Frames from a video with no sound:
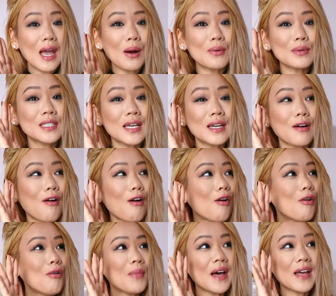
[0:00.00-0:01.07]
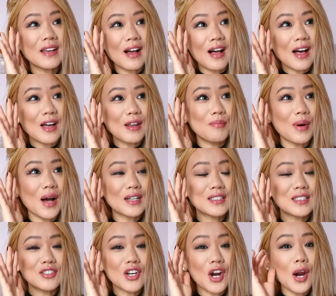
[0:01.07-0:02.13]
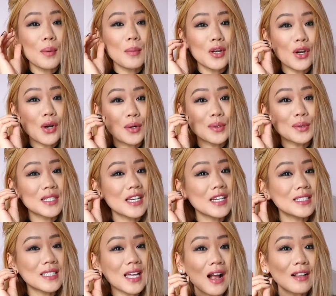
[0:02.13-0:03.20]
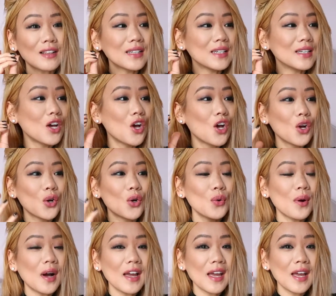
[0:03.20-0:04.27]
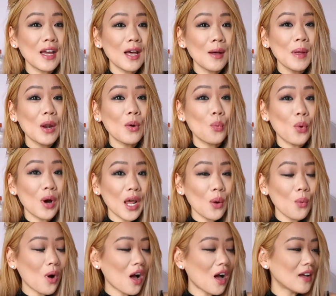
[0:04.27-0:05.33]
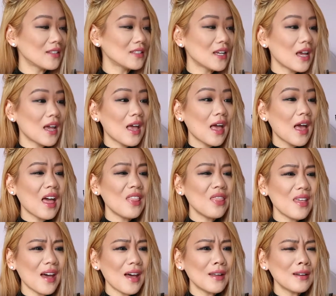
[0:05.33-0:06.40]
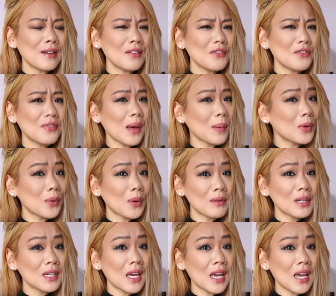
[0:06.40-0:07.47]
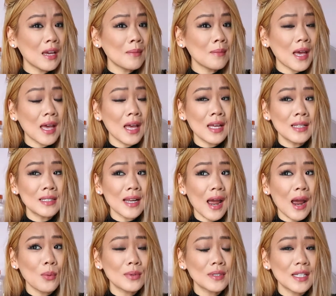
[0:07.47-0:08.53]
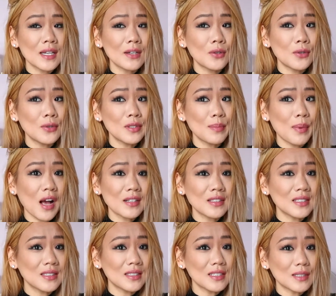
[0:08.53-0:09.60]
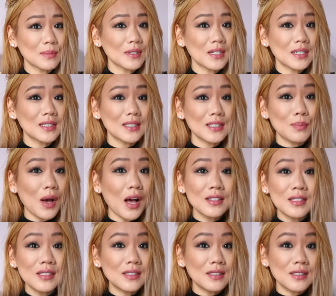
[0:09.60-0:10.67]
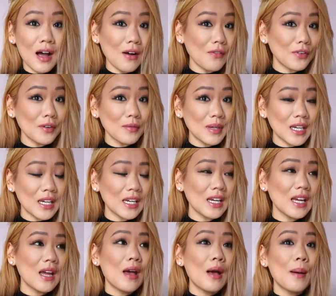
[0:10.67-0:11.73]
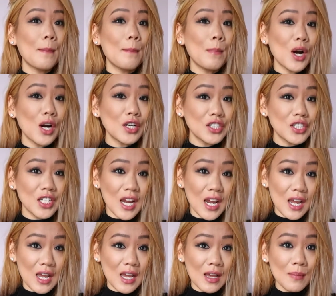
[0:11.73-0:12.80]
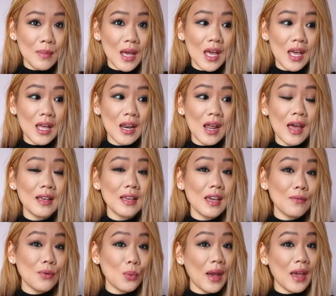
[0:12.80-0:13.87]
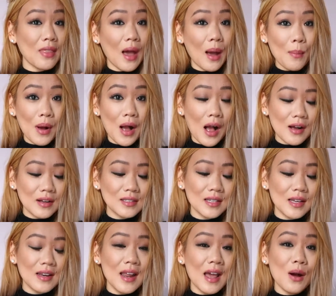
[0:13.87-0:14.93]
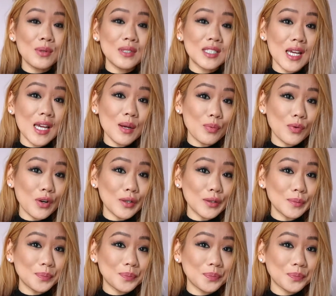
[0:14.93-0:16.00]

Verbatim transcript: I was like, oh my god, BoxyCharm knows exactly who I am and what I want. And then February came and I was like, whose box is this? Because this box is not for me. March came and I gave away that box and now it's April.